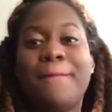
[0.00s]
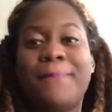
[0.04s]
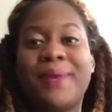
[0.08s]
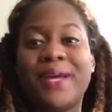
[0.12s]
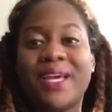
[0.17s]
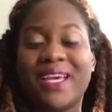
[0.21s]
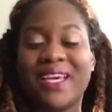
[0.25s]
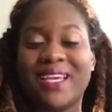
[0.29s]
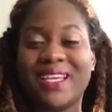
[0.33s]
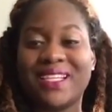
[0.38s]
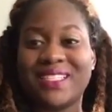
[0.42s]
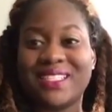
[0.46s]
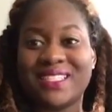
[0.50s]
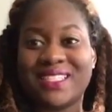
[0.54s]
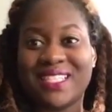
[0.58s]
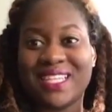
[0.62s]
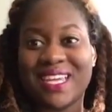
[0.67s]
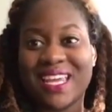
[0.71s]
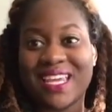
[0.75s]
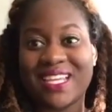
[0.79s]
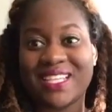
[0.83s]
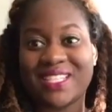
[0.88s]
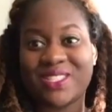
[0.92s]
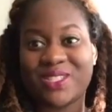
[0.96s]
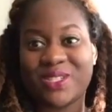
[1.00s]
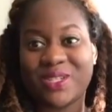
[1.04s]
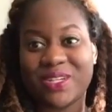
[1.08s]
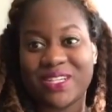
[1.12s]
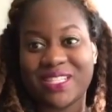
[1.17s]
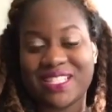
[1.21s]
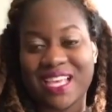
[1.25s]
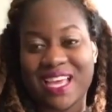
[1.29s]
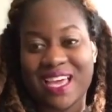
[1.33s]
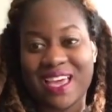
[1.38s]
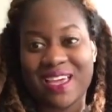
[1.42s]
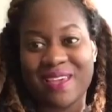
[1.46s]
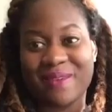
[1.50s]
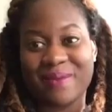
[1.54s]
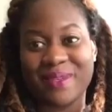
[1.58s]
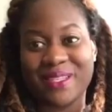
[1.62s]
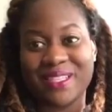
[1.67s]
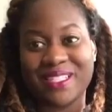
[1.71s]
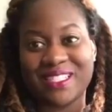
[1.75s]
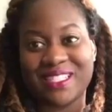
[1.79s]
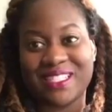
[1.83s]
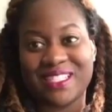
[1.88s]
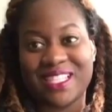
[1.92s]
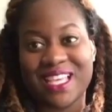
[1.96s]
But today's story time
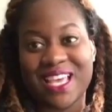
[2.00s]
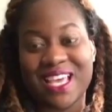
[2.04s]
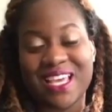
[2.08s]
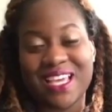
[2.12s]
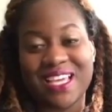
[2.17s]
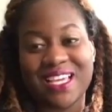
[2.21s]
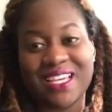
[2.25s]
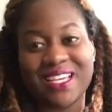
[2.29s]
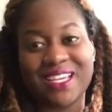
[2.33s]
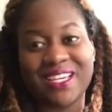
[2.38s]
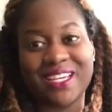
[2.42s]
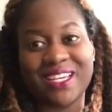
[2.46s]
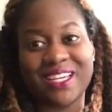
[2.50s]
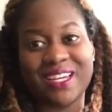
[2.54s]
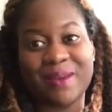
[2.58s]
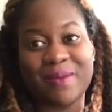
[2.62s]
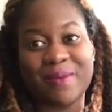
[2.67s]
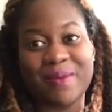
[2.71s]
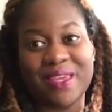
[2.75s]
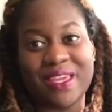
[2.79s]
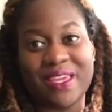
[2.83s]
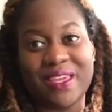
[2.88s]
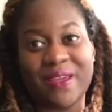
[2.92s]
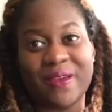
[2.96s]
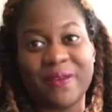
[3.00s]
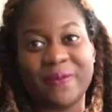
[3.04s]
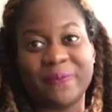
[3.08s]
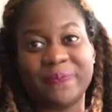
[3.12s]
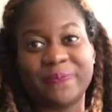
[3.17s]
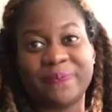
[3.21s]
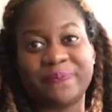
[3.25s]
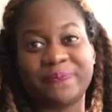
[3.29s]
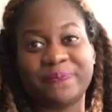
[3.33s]
is gonna be